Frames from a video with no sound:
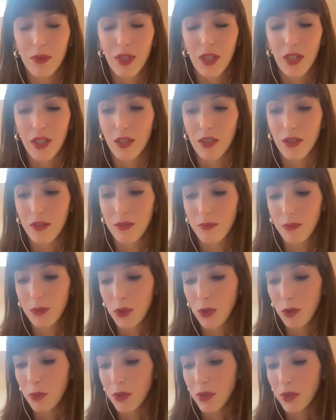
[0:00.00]
uh,
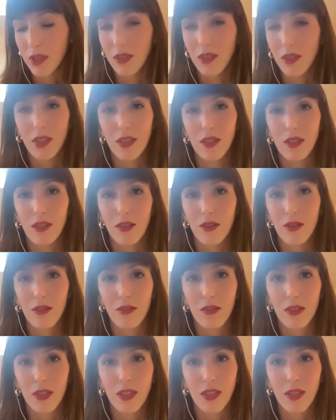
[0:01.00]
super succeeds in all
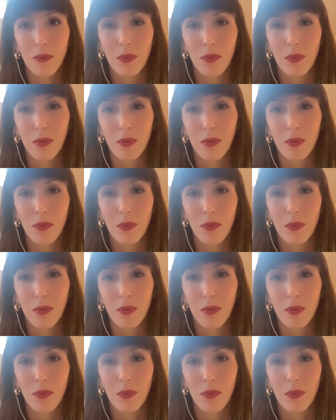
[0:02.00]
of this.